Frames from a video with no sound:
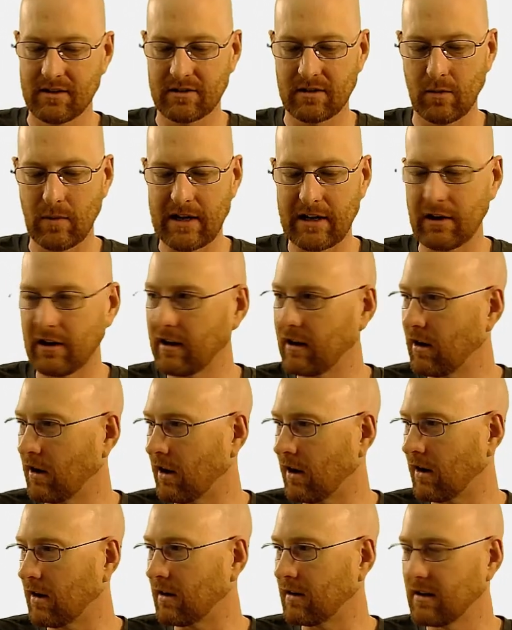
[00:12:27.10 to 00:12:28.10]
So we can
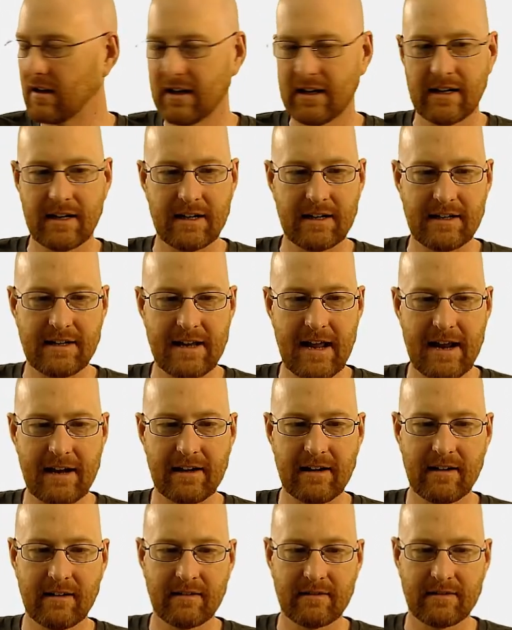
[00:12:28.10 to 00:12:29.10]
call
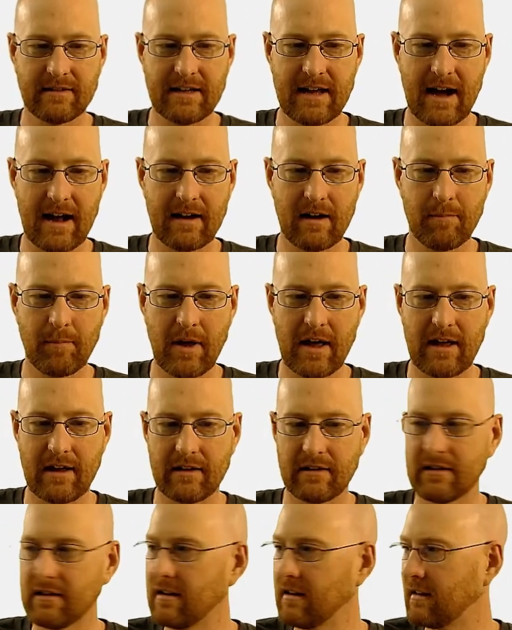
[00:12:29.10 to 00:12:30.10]

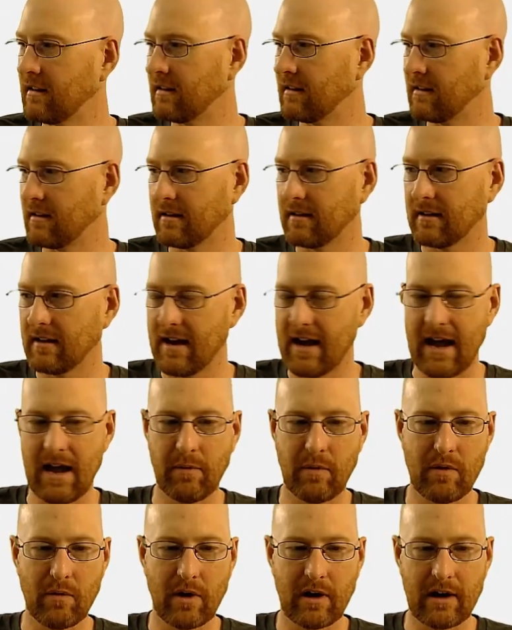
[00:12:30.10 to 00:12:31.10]
data.append
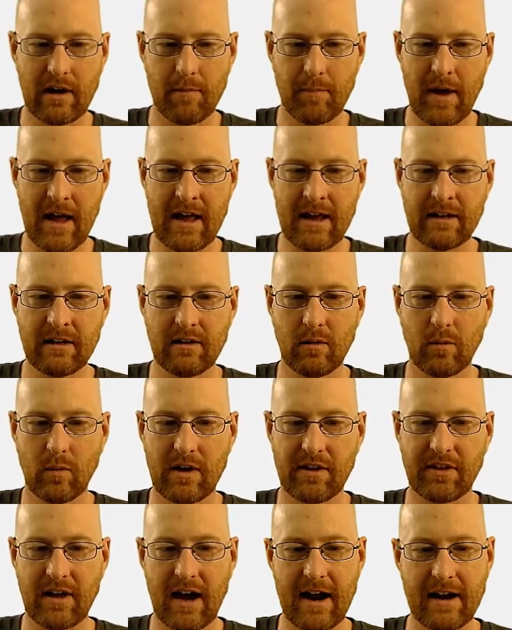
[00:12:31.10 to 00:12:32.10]
and we want to append
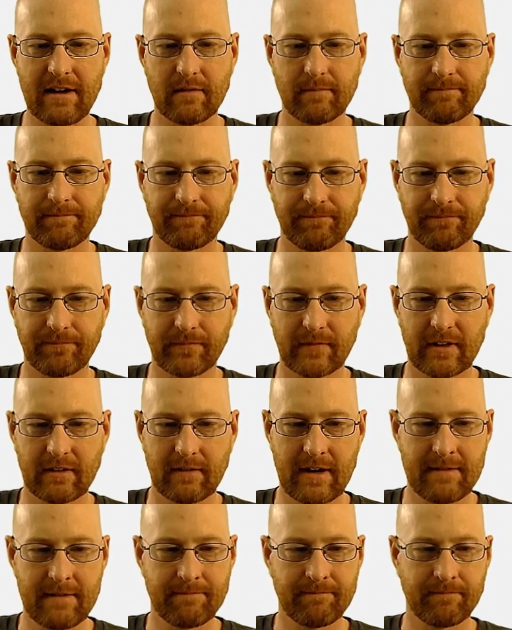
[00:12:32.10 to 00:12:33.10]
with item,
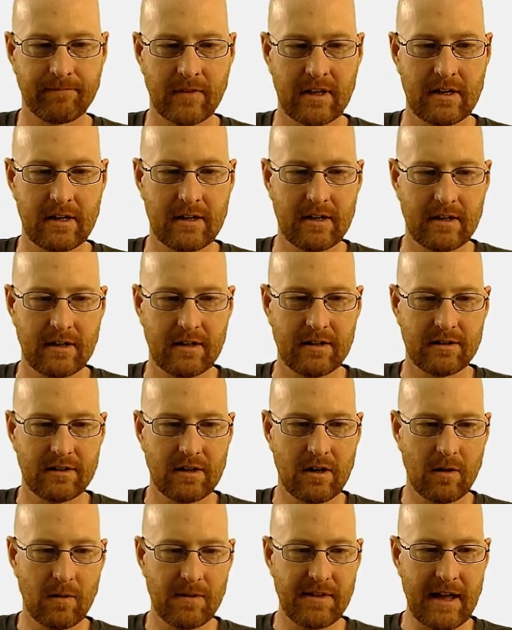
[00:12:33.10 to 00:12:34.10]
right?
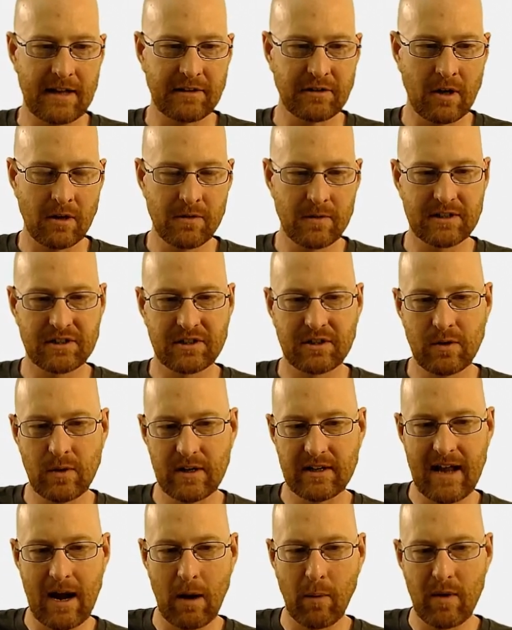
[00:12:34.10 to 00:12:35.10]
So that's all there is to
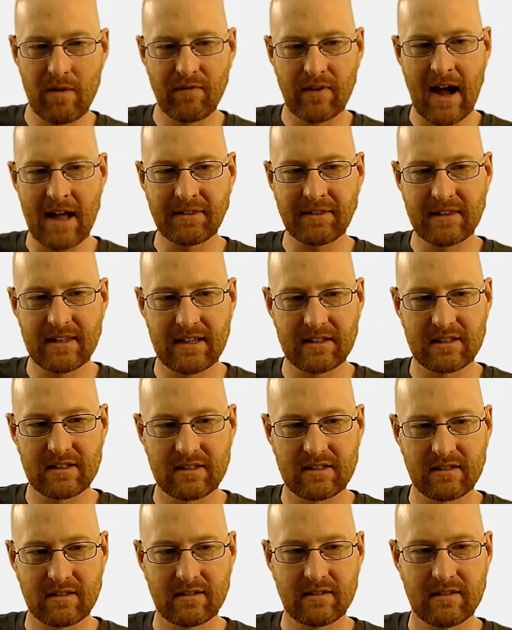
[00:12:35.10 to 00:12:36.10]
it. Now we've got
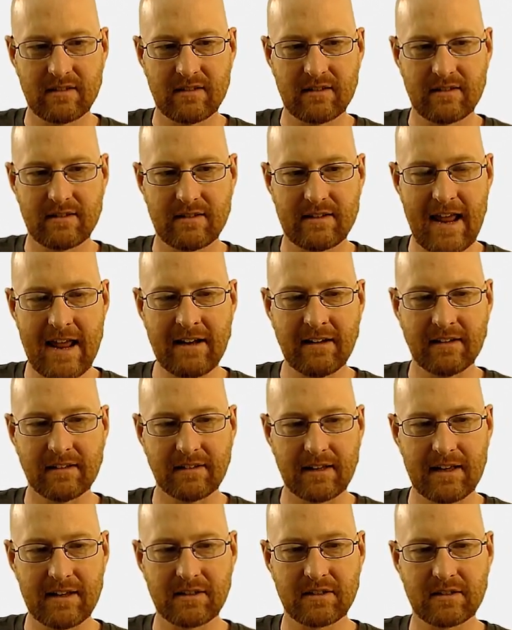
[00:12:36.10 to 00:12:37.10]
this data
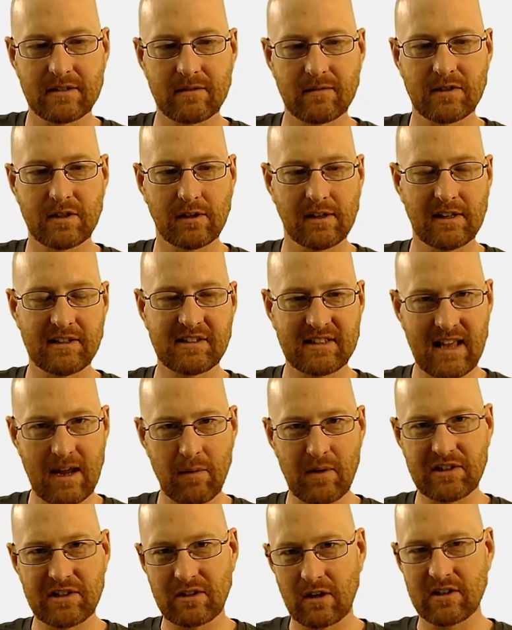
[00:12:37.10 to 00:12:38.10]
list. So let's say
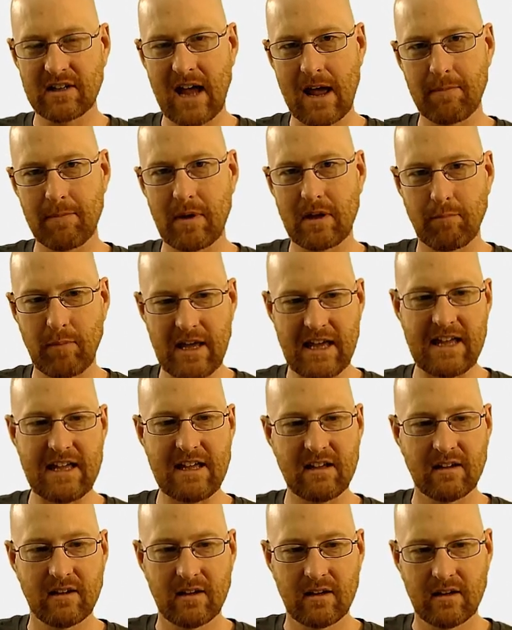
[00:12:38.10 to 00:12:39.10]
we start typing
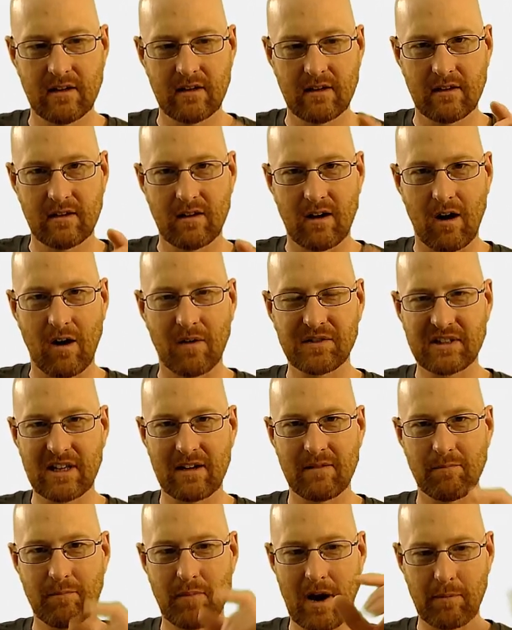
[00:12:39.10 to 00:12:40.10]
P. All of a
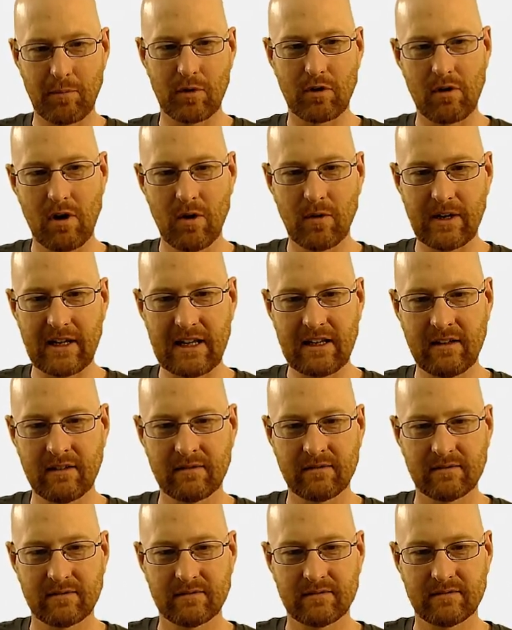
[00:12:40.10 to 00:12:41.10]
sudden
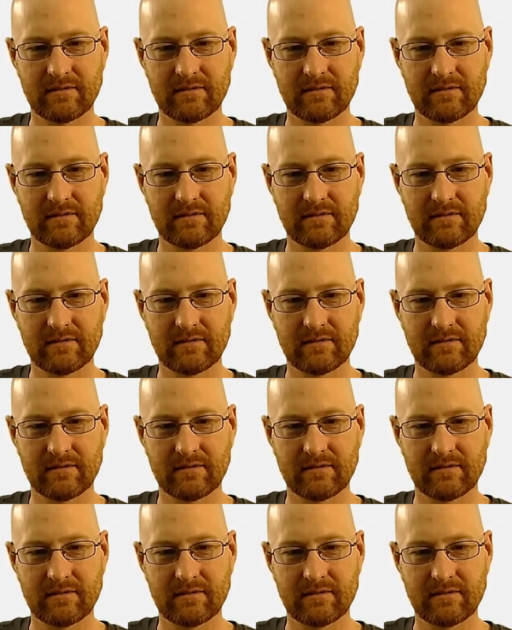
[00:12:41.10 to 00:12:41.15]
pepperoni